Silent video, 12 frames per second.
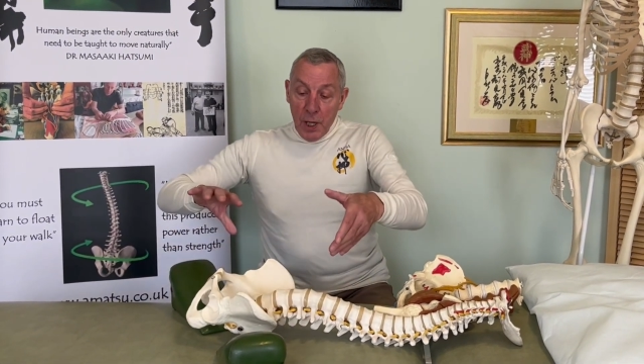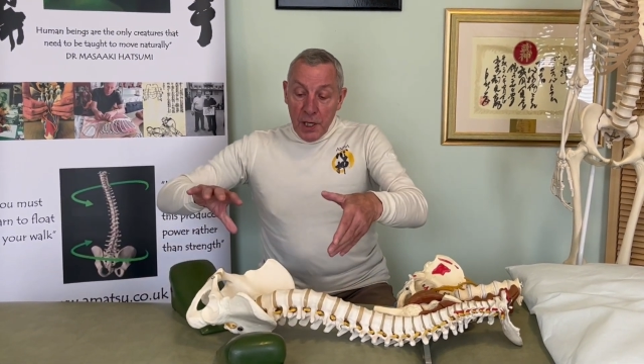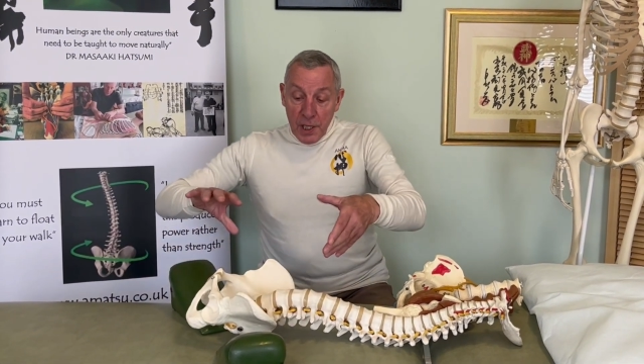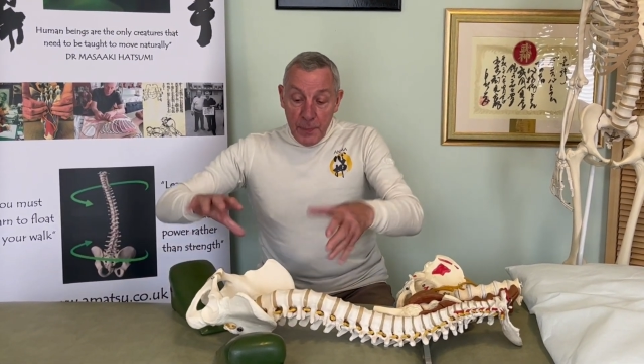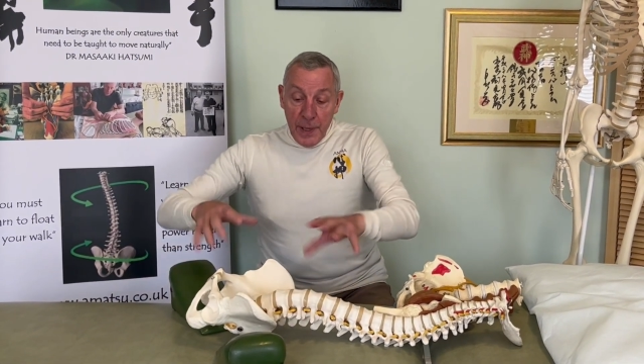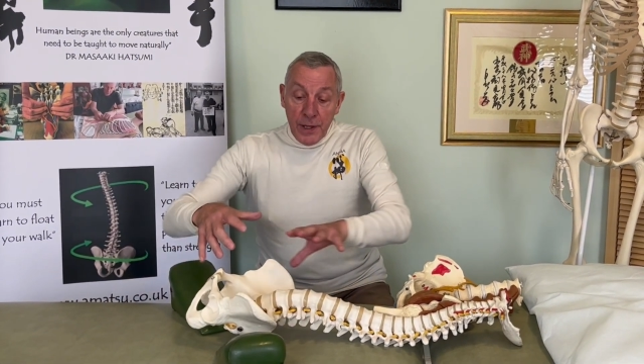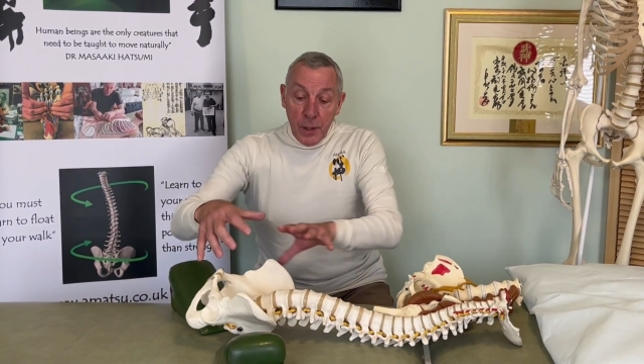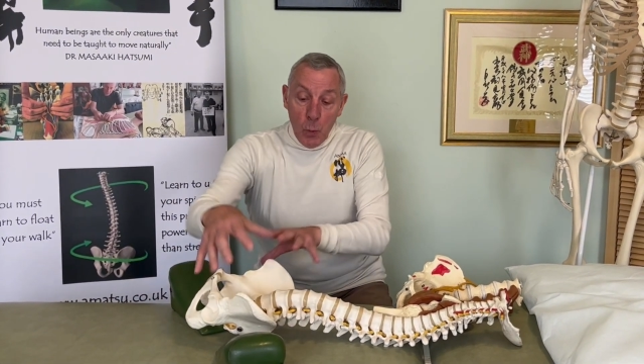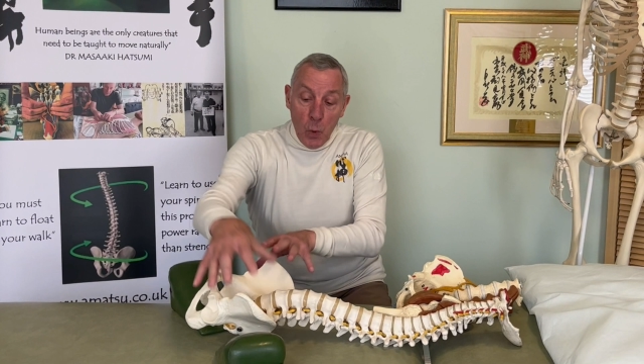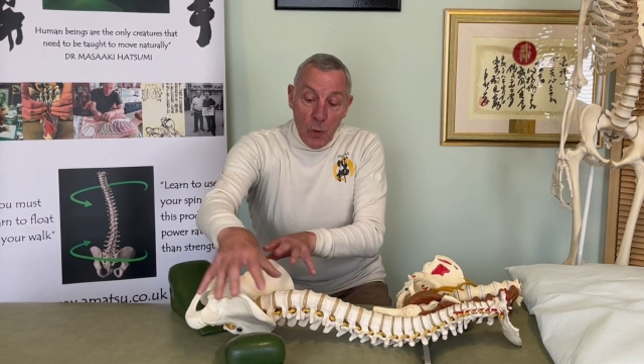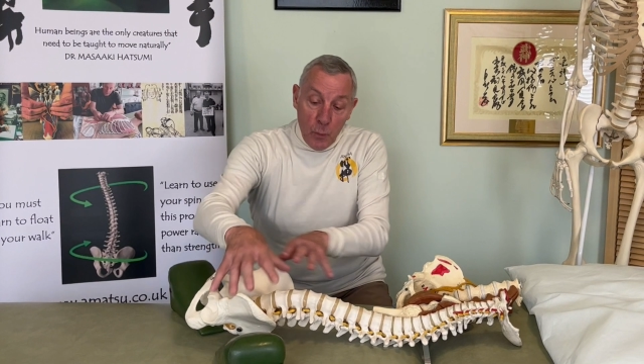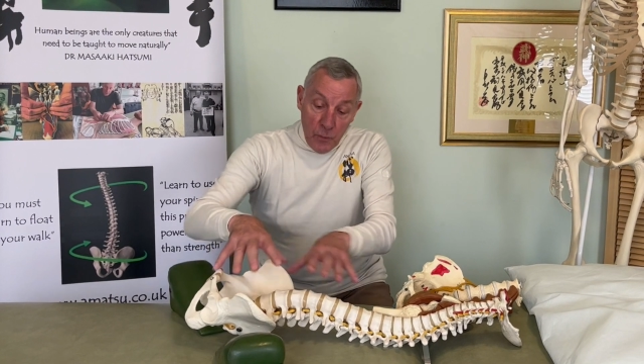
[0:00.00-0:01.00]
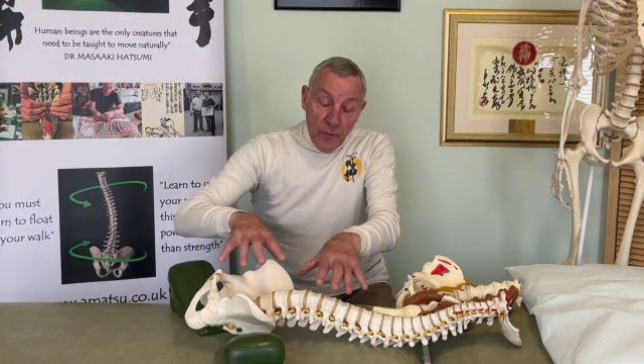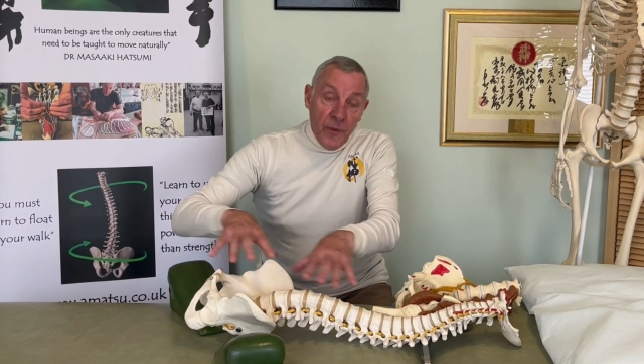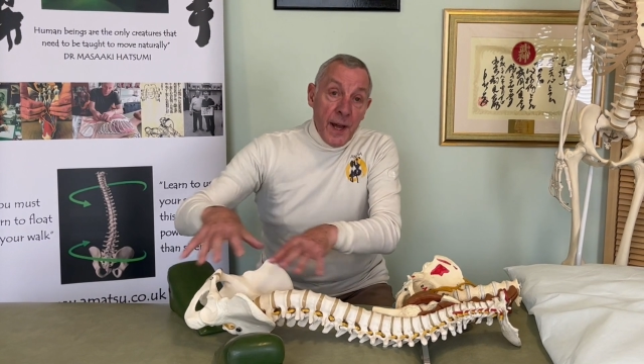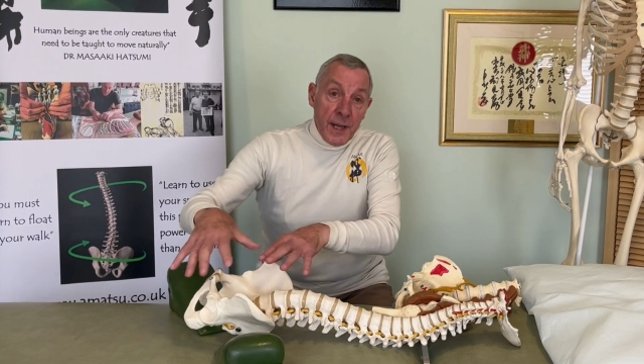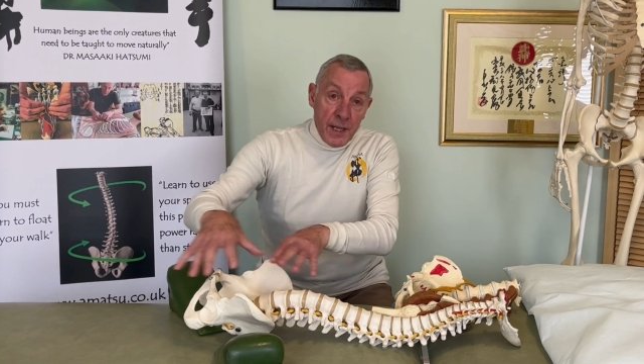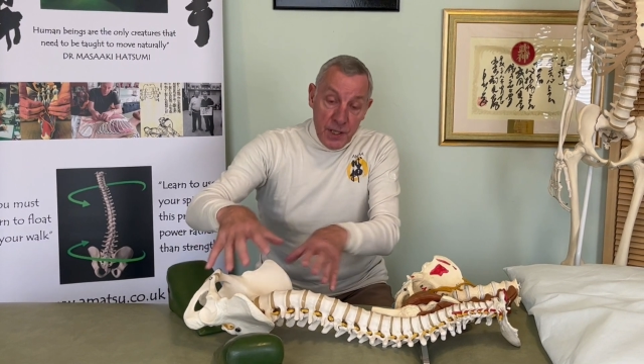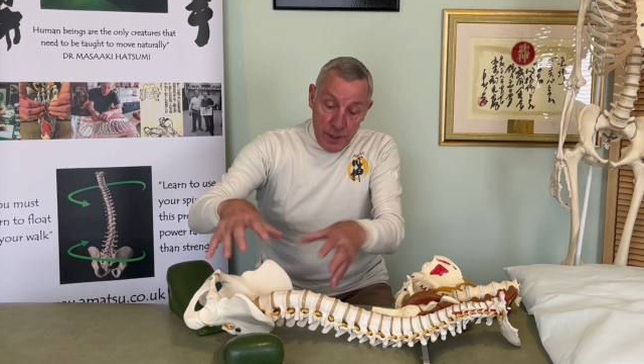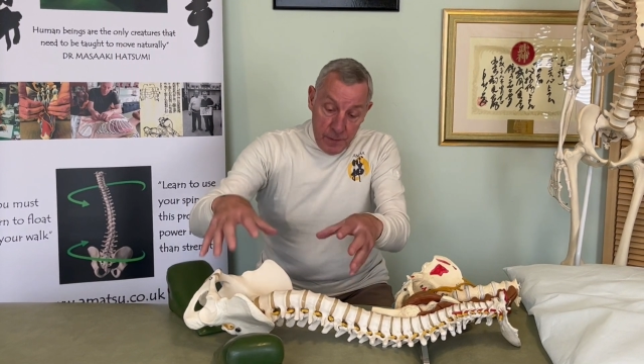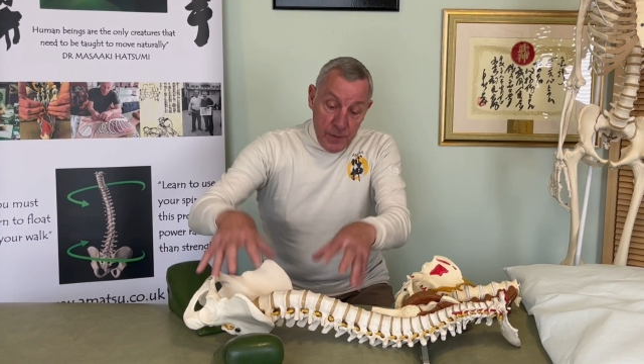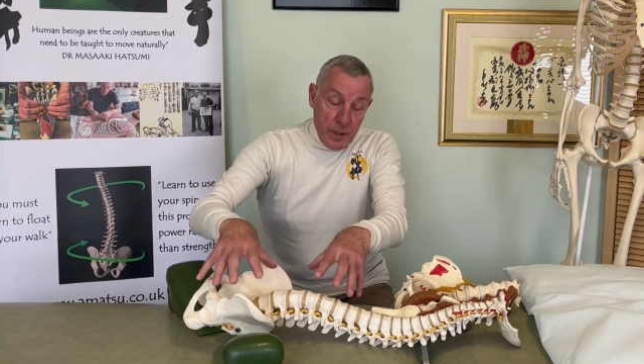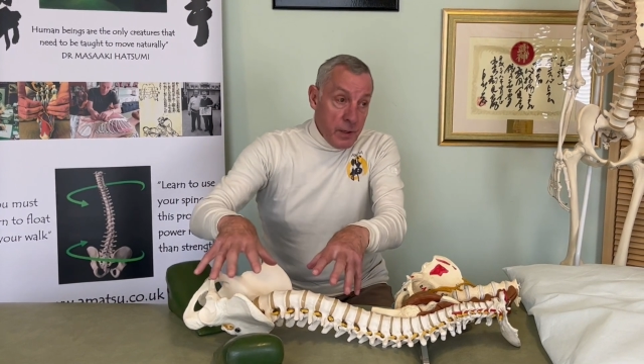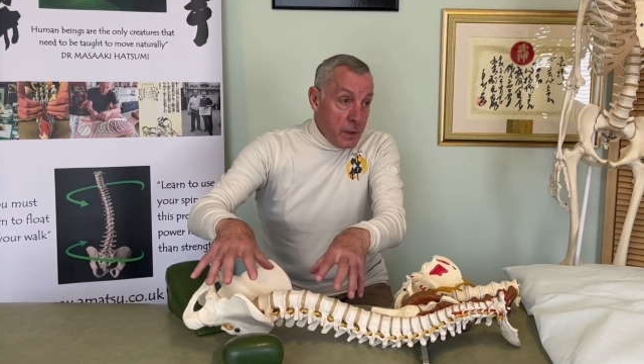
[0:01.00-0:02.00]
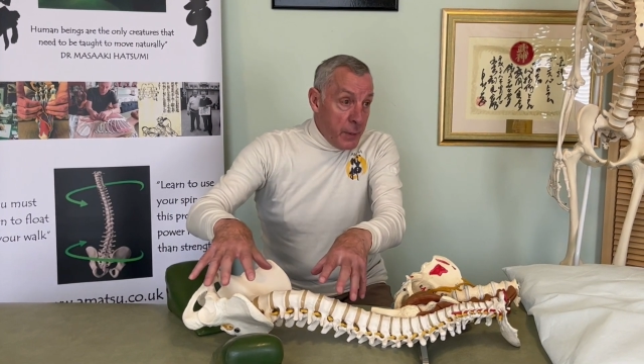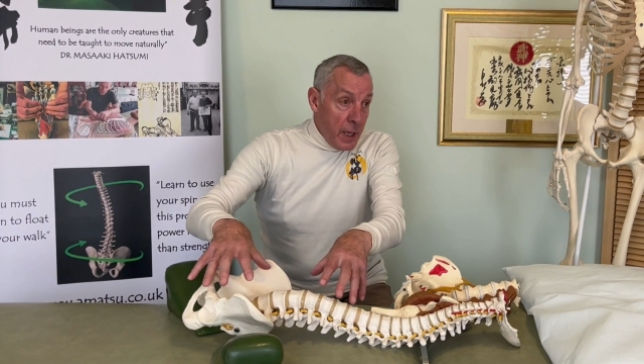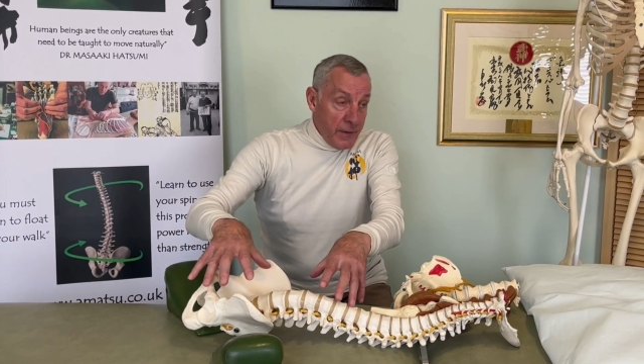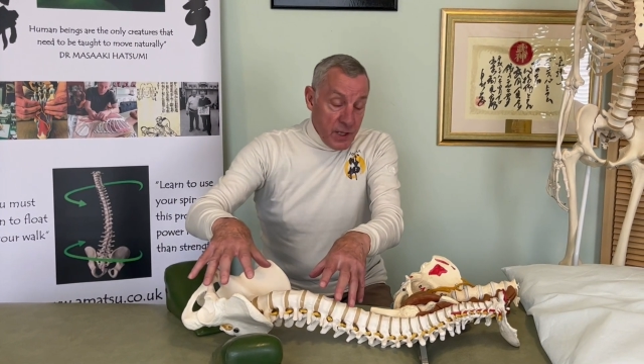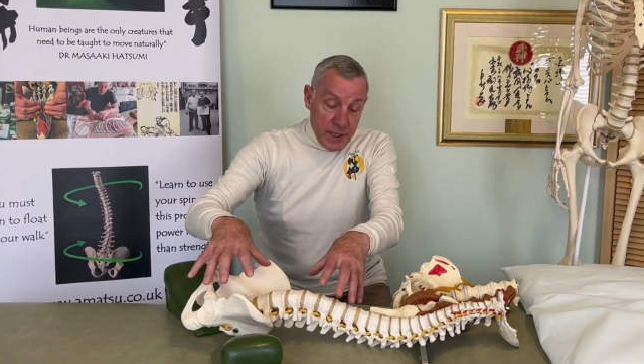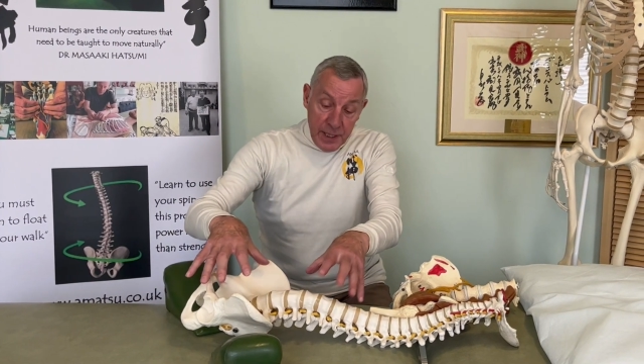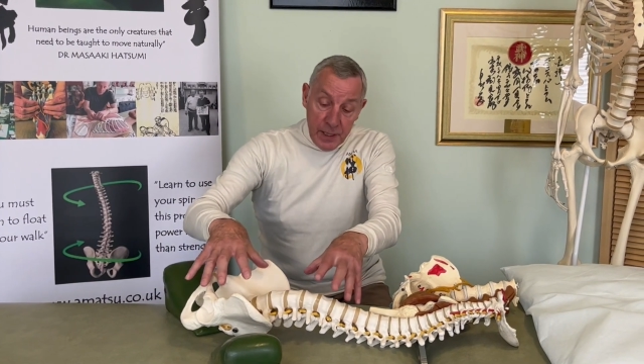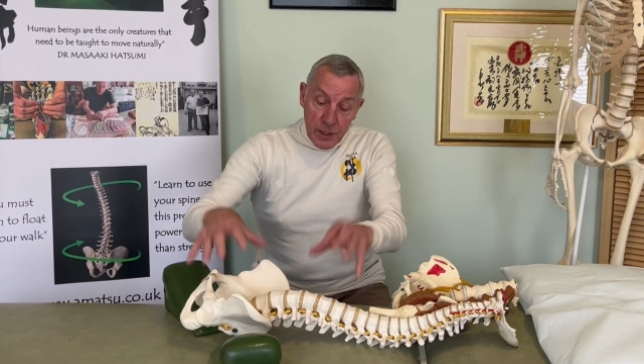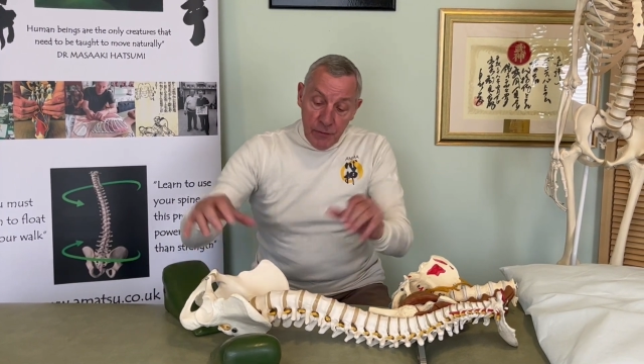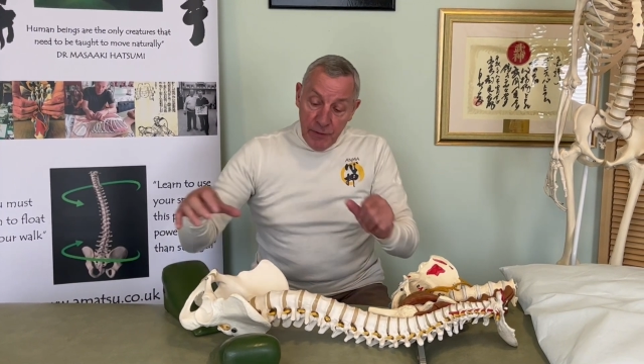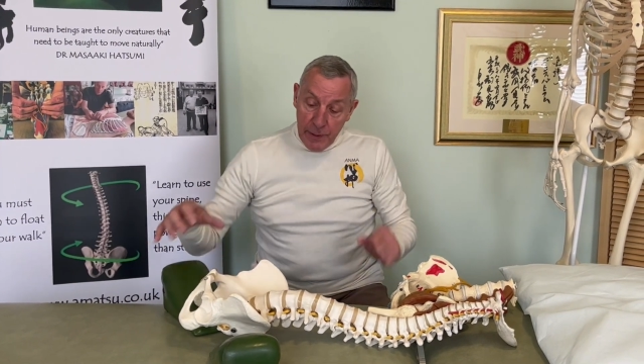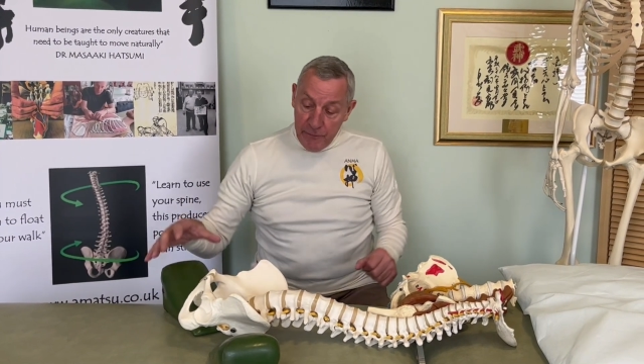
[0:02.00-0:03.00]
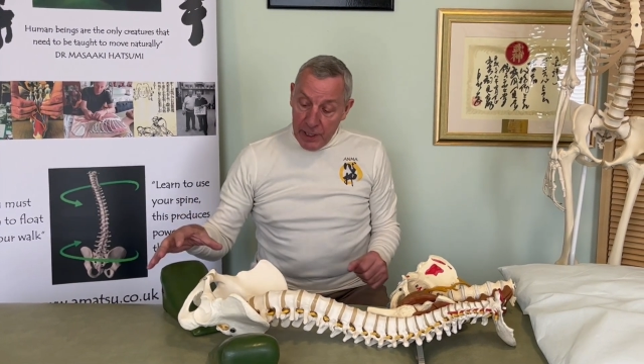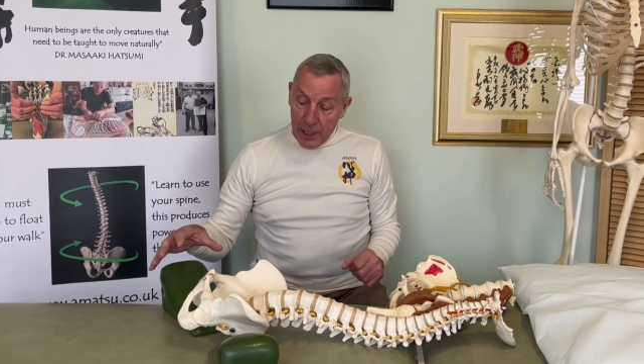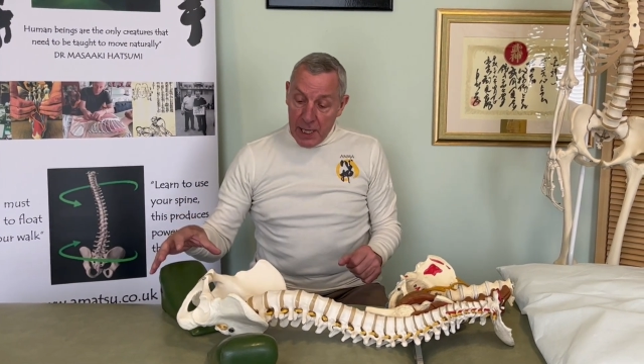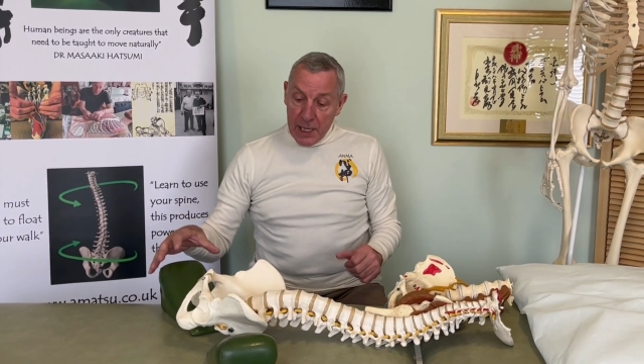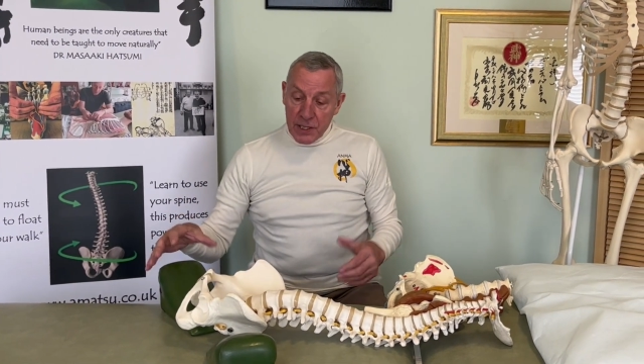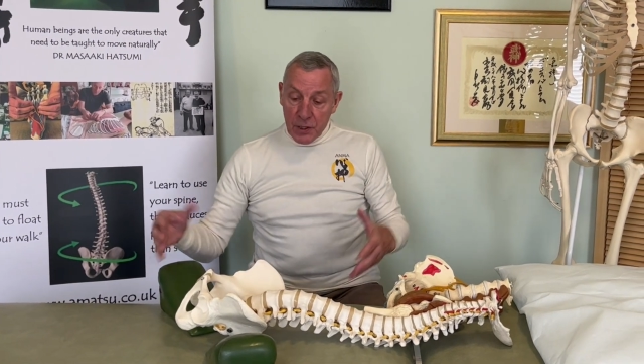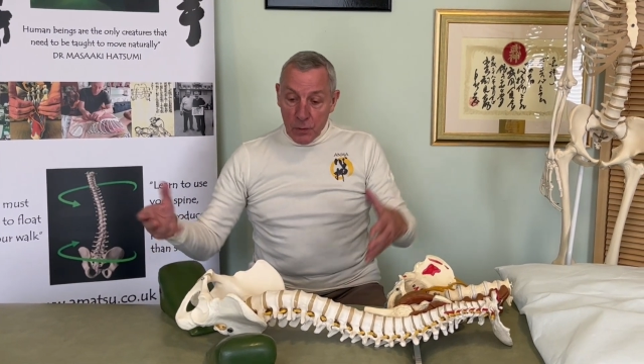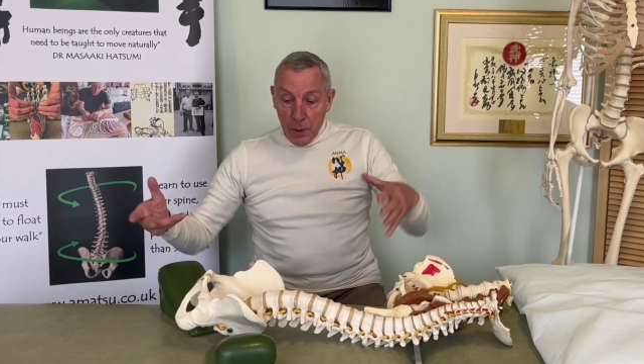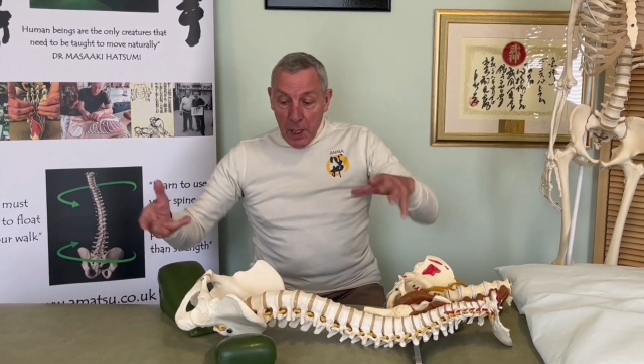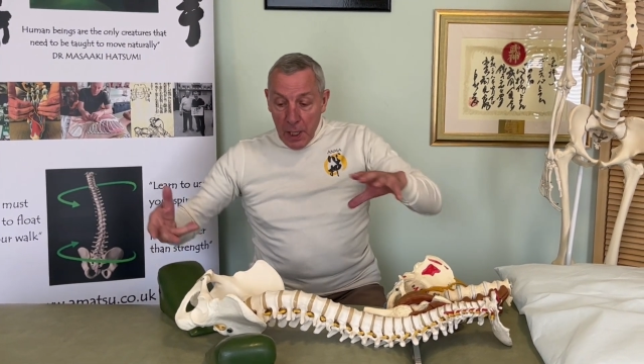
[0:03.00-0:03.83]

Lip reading: depending on what findings the pelvis needed to realign to,